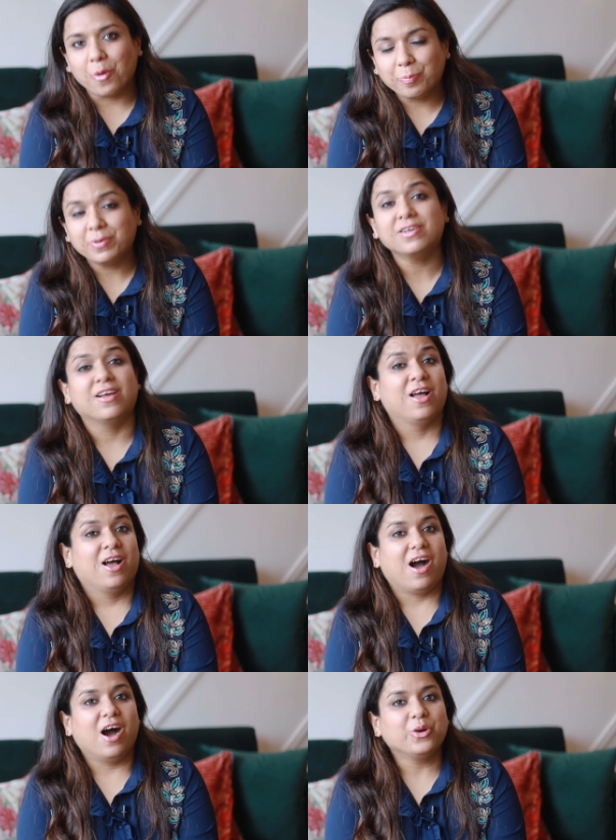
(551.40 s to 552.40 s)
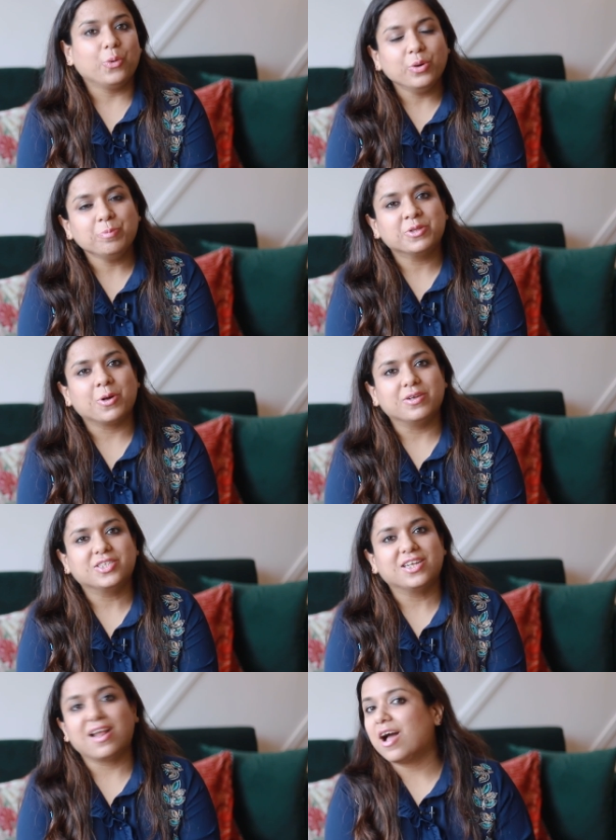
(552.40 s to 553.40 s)
open our own
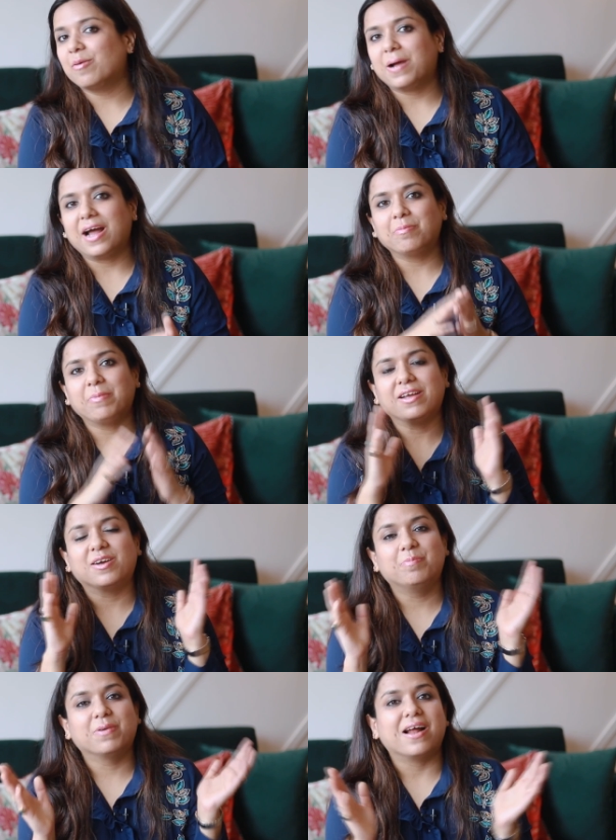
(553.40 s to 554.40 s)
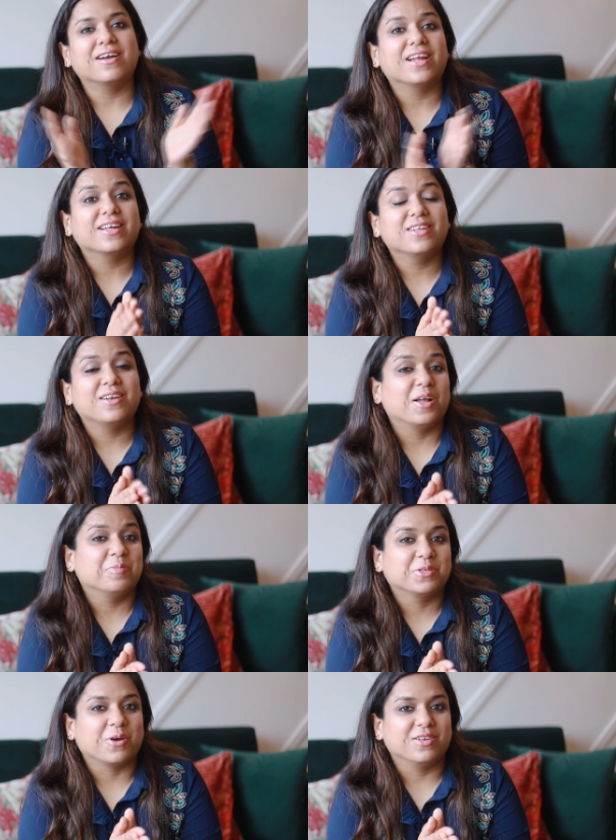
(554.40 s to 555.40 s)
pathology lab and make a brand like the Lal
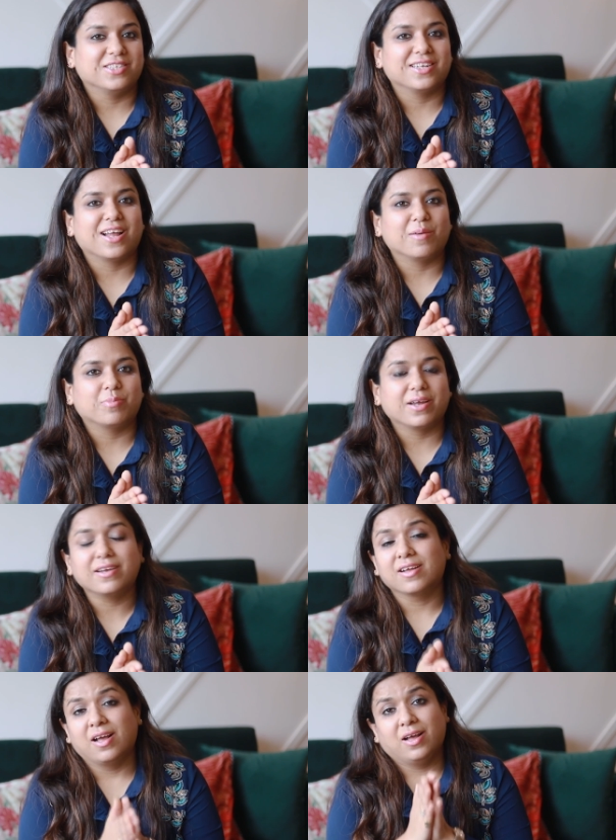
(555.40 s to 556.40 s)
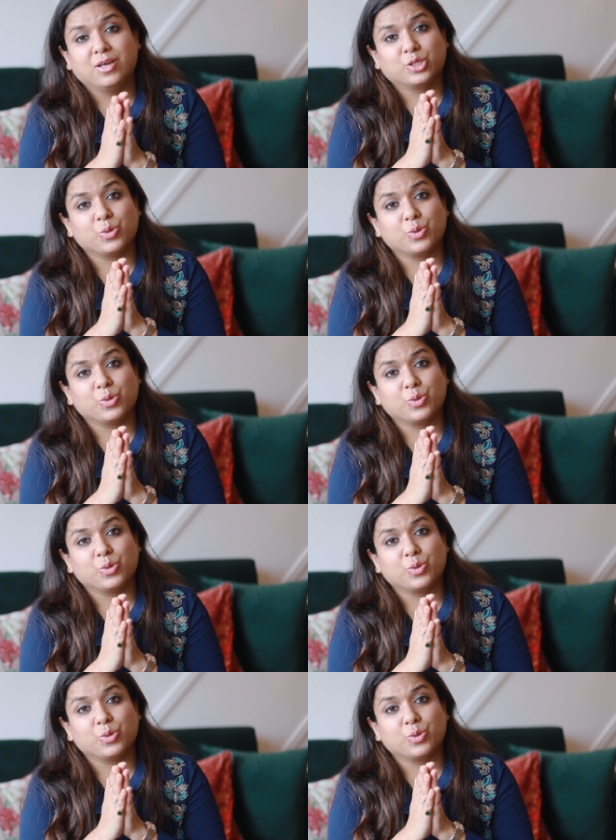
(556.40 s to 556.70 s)
Pathology Lab, right?